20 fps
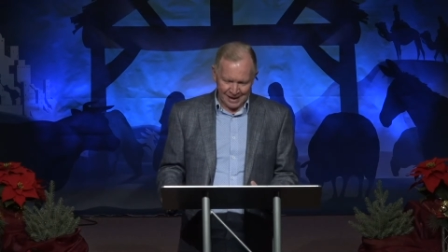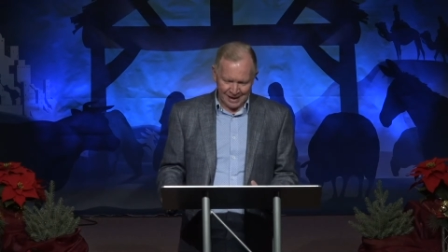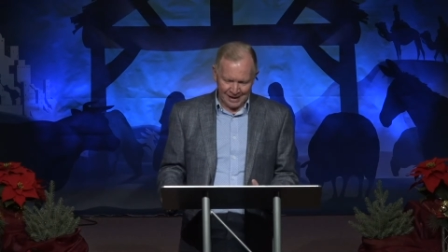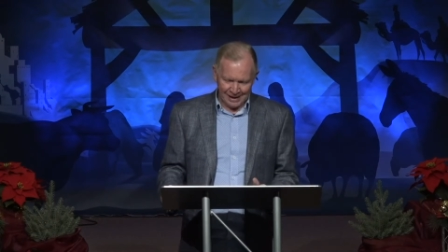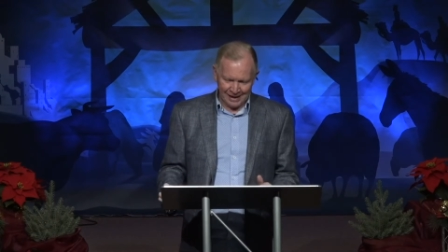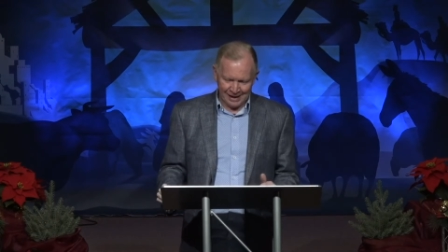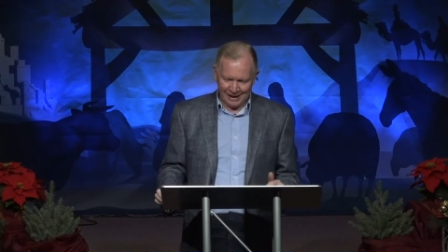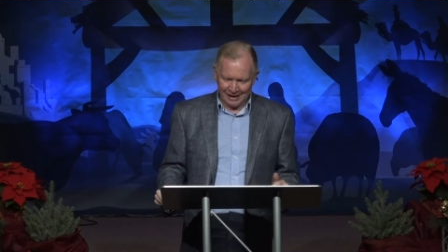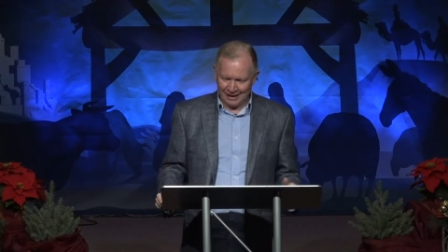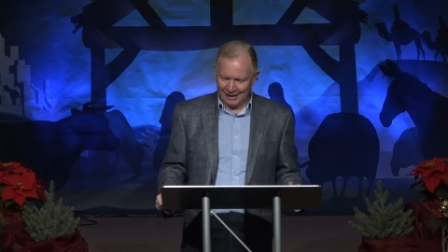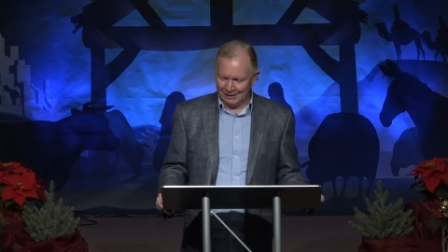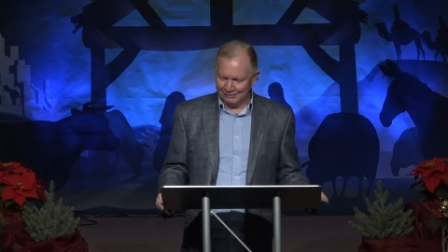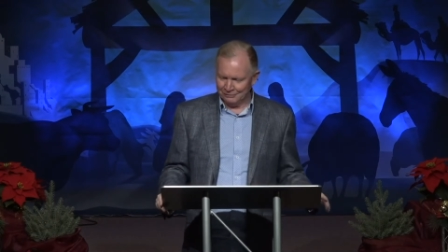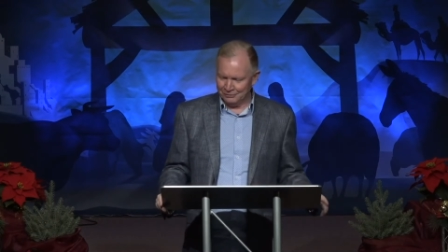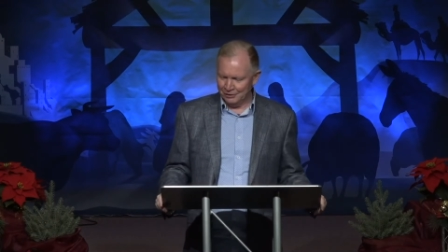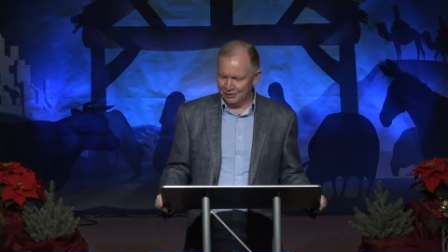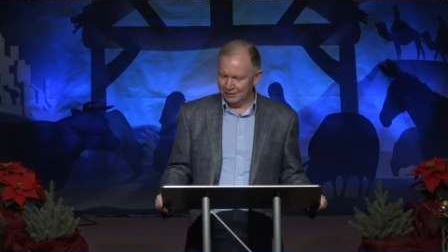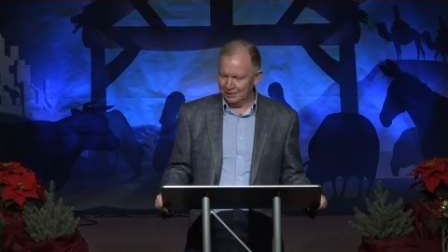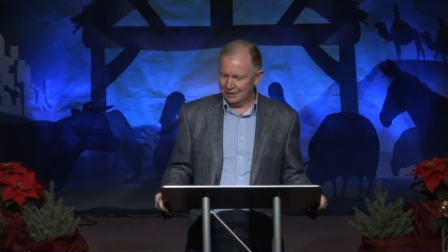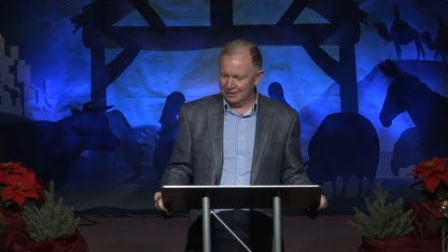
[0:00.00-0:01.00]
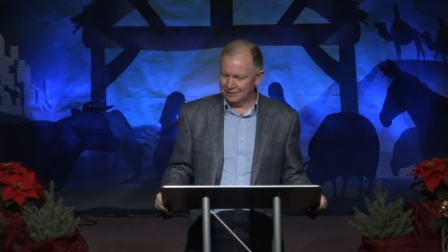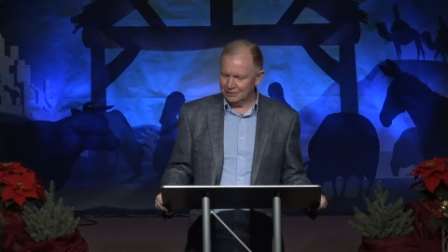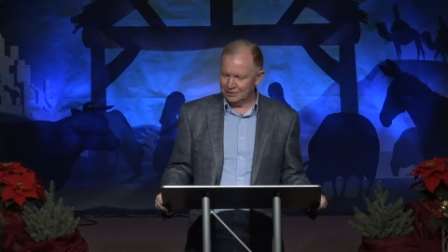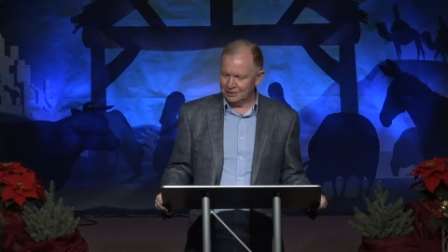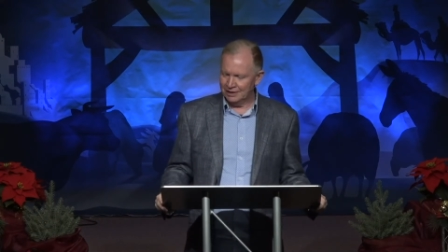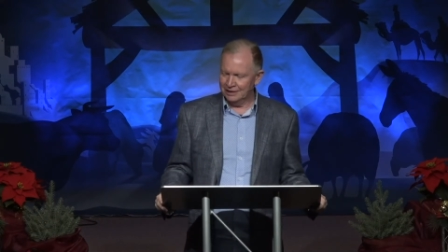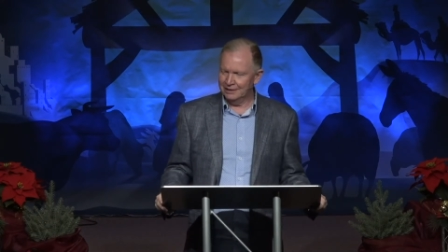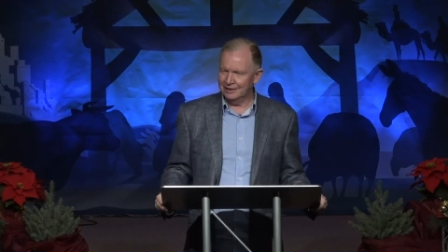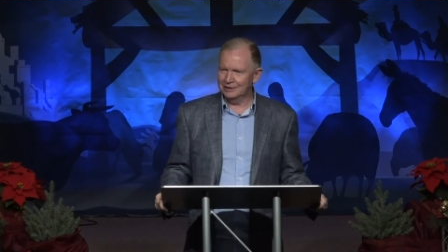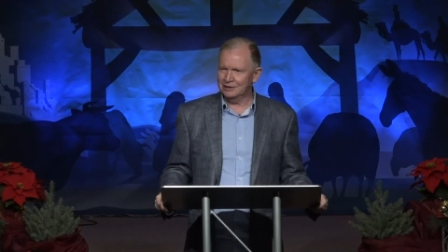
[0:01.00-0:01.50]
I, I felt like
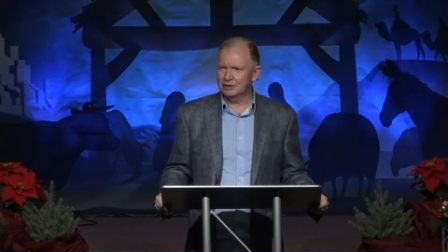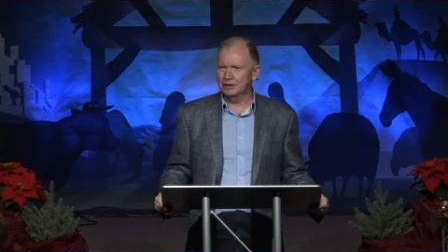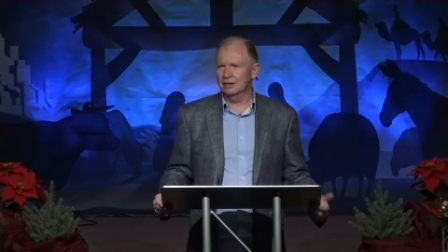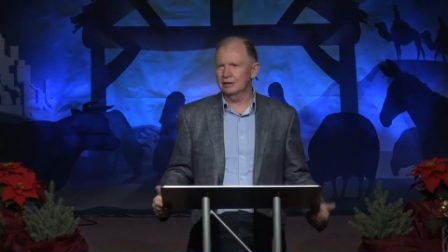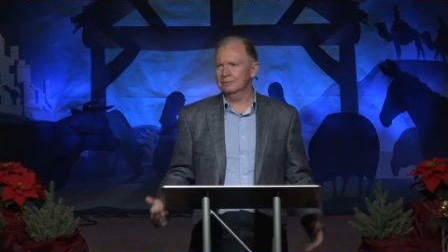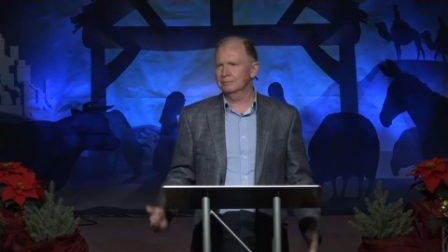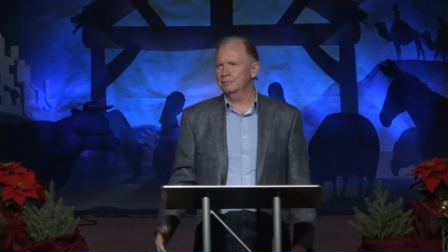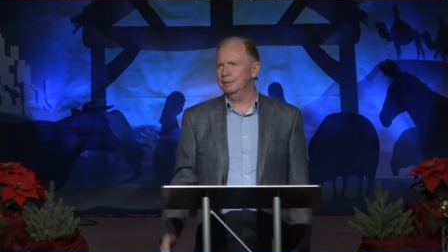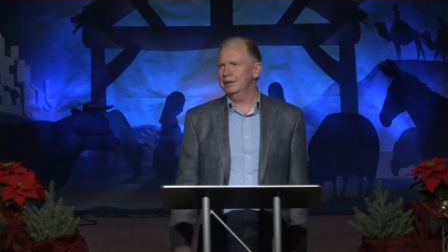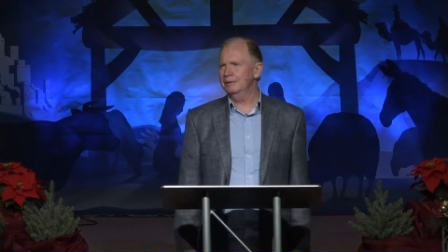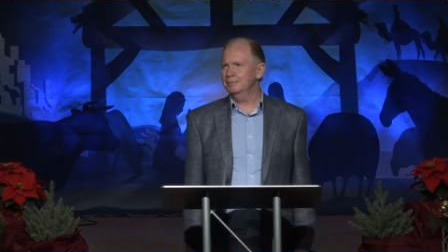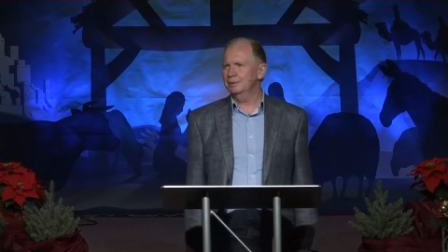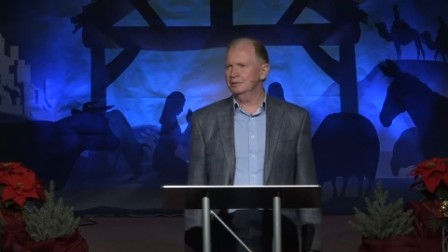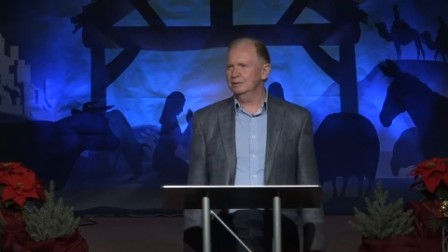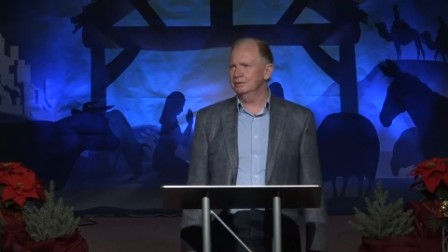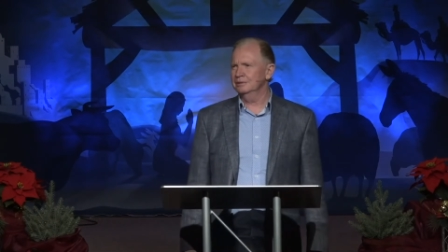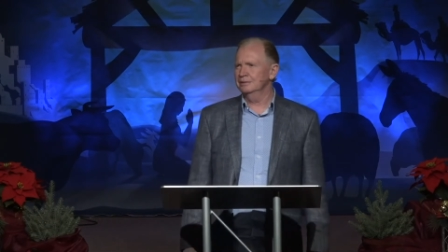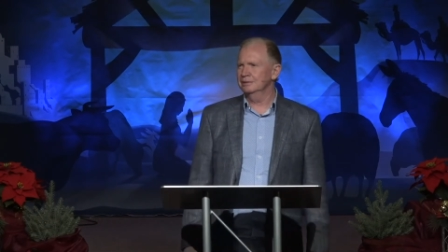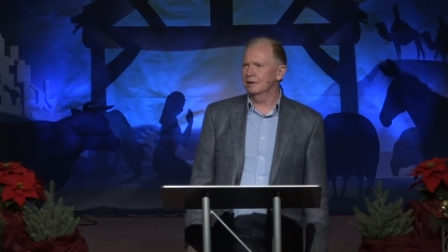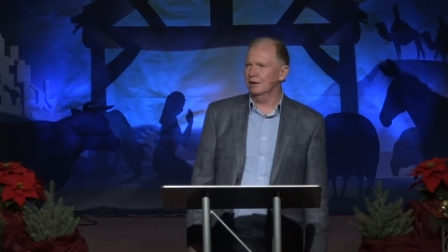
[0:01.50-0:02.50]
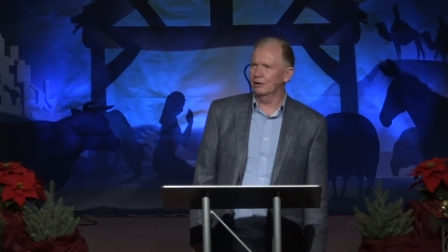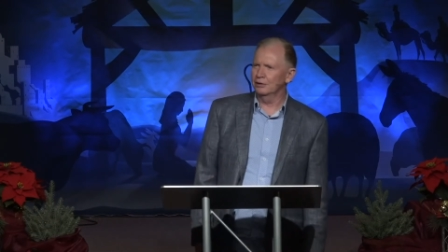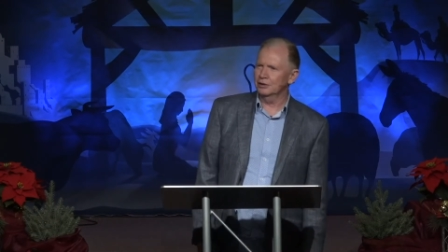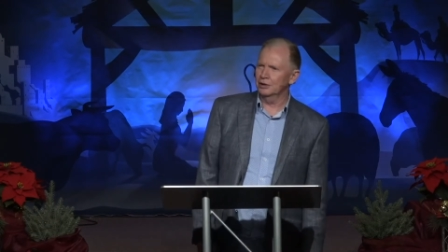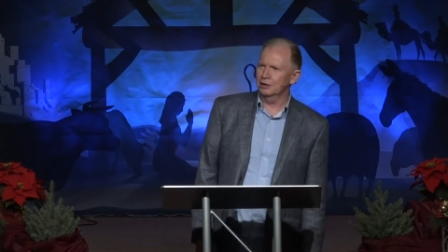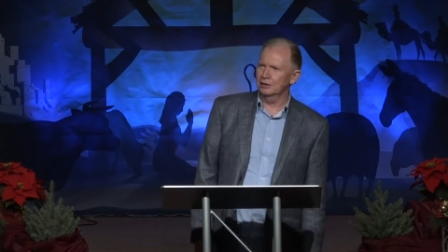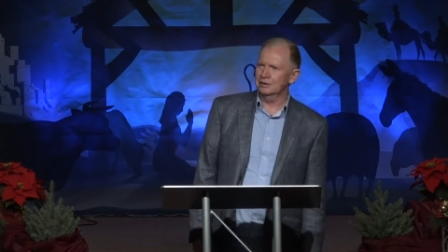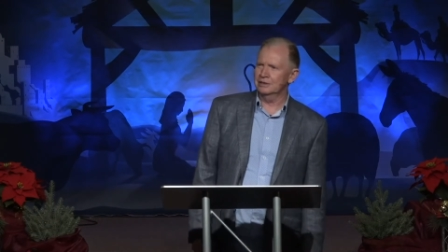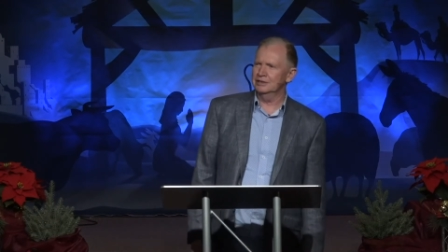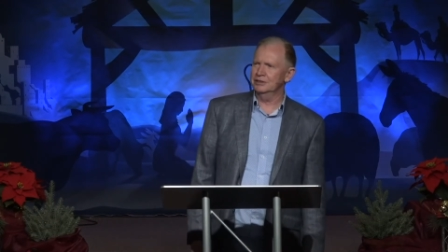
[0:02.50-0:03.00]
saying this, young people, all
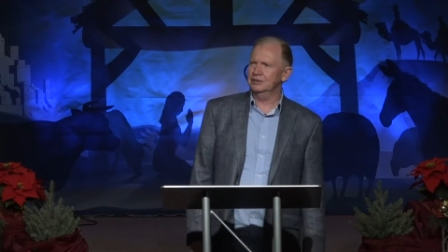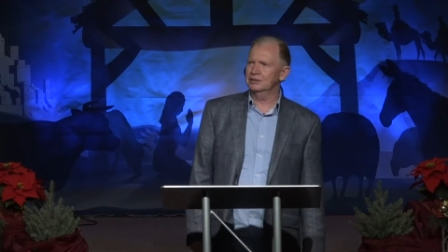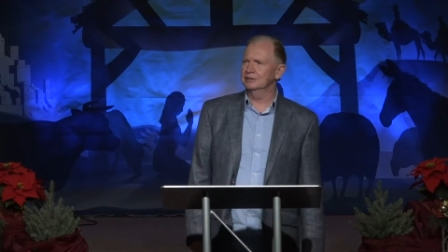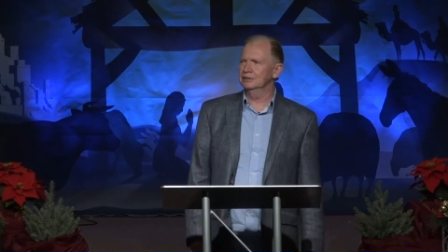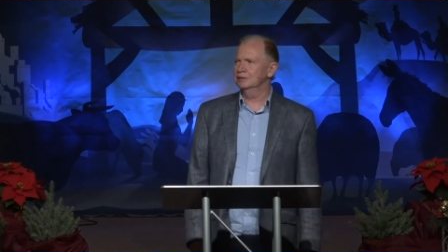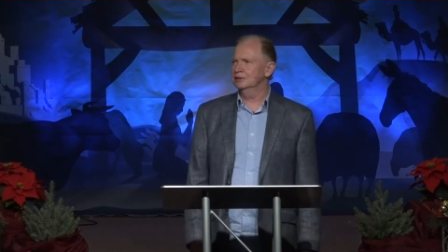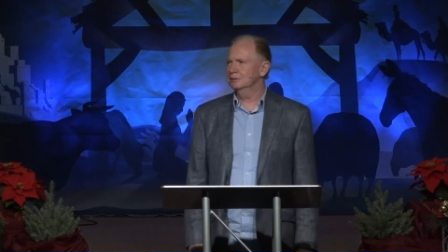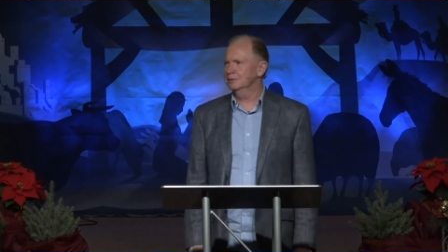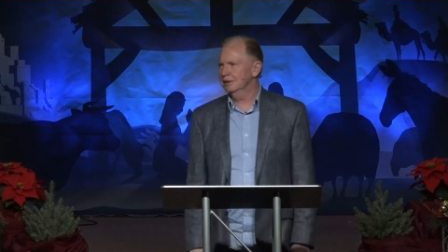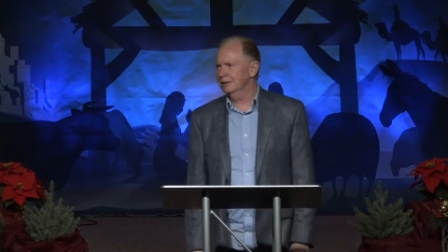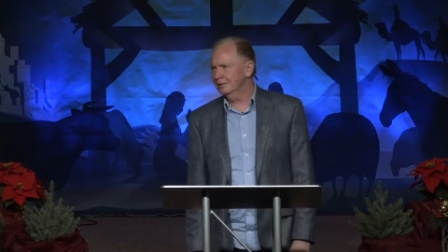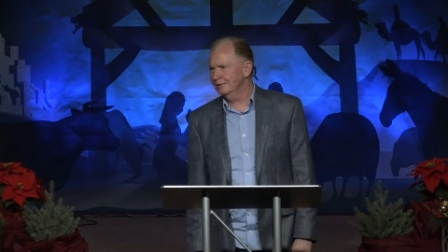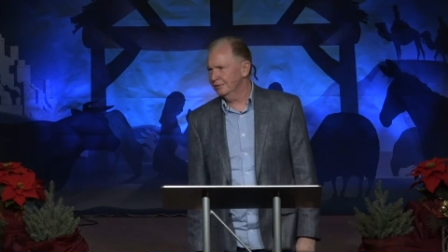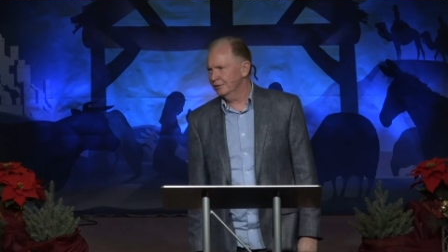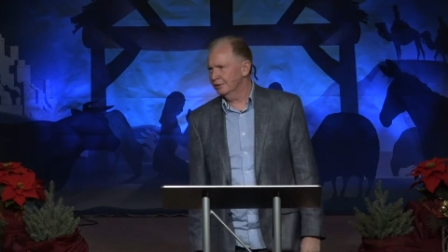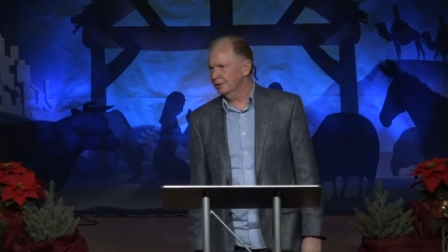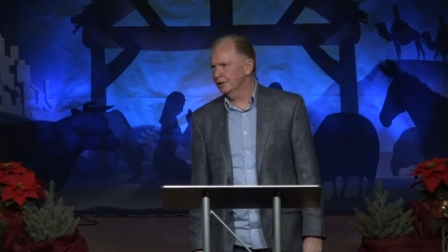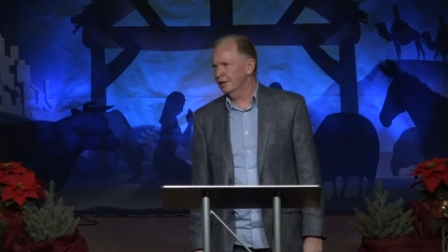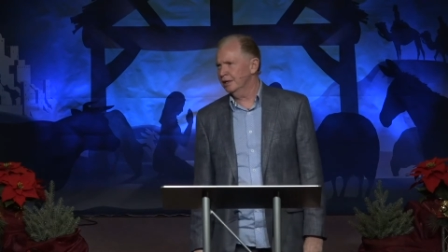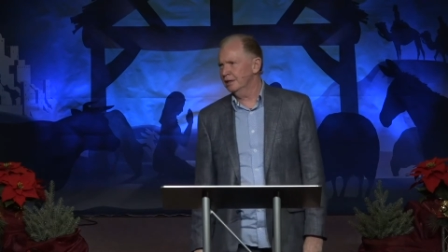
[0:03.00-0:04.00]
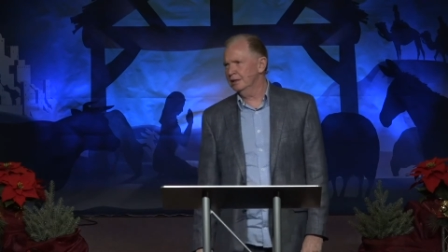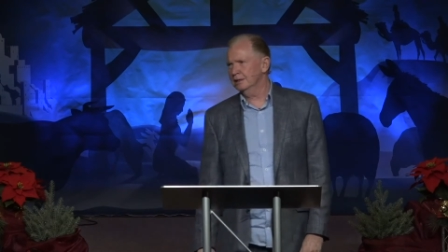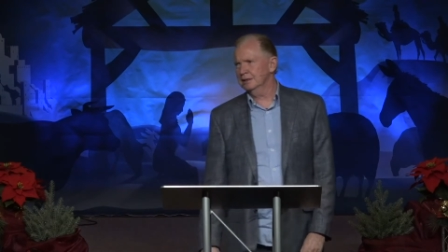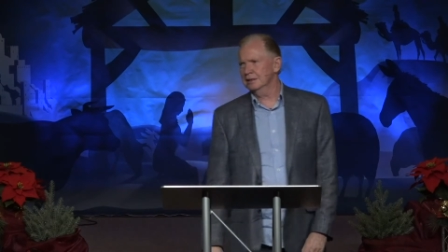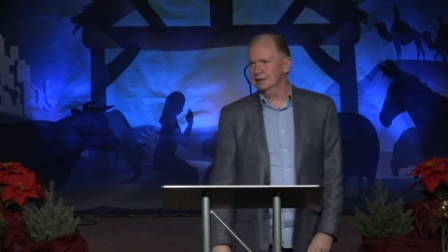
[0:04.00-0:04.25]
y'all listen to me, if you're young.